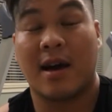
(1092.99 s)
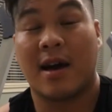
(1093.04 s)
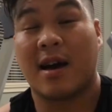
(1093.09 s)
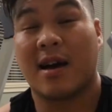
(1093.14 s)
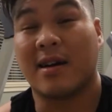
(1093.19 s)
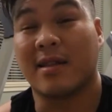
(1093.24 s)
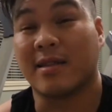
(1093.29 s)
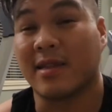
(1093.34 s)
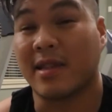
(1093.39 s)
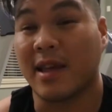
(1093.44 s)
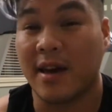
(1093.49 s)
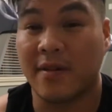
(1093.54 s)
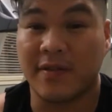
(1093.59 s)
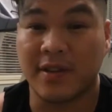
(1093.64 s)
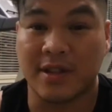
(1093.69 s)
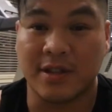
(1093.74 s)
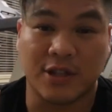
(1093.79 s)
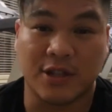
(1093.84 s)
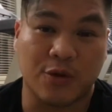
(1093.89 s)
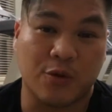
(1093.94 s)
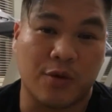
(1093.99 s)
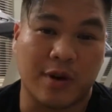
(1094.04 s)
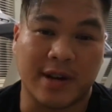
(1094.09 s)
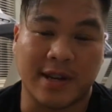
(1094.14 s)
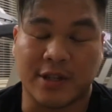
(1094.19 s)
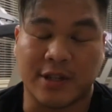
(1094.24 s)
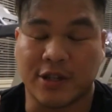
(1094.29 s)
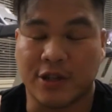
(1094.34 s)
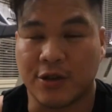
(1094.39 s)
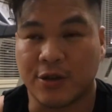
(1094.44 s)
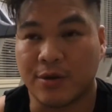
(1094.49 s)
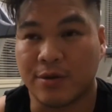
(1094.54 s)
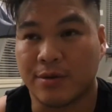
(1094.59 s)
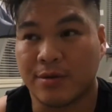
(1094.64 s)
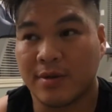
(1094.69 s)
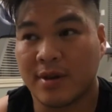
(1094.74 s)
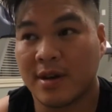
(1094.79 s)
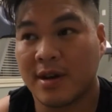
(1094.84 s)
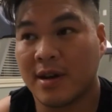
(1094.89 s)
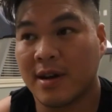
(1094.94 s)

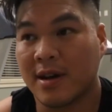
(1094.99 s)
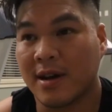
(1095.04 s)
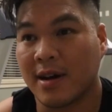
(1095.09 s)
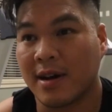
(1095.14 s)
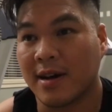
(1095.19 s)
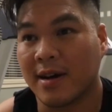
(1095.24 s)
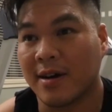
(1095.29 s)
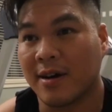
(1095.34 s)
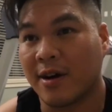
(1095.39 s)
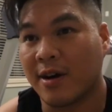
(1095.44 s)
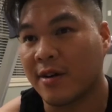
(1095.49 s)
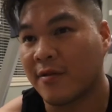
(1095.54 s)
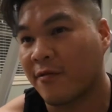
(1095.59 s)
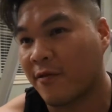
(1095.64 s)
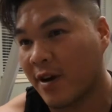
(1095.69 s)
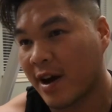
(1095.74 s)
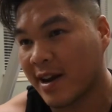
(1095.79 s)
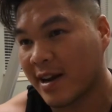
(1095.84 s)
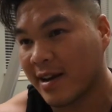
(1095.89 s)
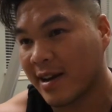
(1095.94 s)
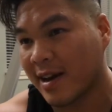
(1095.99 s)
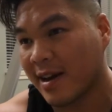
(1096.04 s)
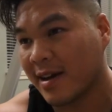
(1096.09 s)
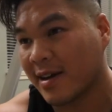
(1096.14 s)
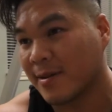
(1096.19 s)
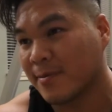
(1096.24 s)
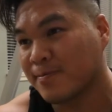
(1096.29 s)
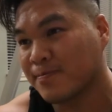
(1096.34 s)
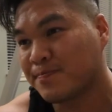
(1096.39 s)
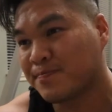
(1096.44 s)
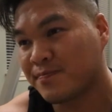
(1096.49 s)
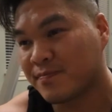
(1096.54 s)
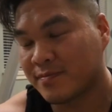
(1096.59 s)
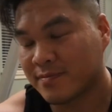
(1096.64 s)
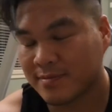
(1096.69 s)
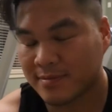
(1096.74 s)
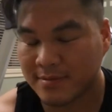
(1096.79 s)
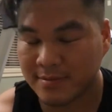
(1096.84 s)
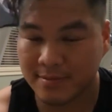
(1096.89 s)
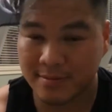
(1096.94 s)
11:22 on a Friday night.
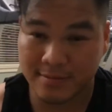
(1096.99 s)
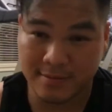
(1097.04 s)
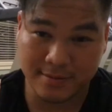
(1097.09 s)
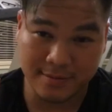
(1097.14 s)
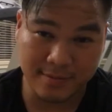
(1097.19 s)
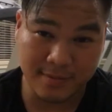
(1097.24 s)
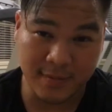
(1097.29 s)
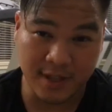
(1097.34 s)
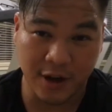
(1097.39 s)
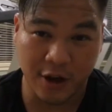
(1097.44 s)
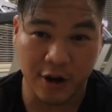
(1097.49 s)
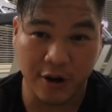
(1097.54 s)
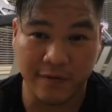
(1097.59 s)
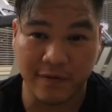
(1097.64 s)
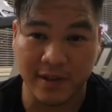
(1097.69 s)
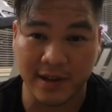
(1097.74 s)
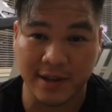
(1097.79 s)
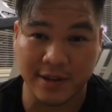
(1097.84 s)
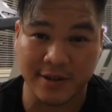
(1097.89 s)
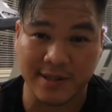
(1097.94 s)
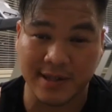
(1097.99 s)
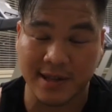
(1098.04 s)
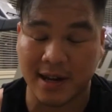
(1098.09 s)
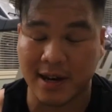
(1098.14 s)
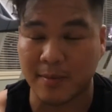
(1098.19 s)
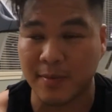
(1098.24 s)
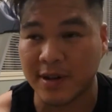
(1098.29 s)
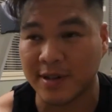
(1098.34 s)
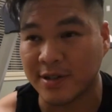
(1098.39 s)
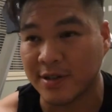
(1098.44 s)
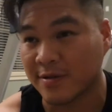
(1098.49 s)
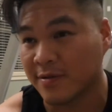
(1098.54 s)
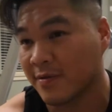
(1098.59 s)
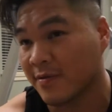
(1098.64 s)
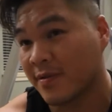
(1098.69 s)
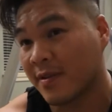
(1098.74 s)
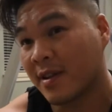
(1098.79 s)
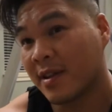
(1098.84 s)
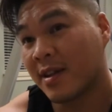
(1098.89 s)
Hopefully there's not a bunch of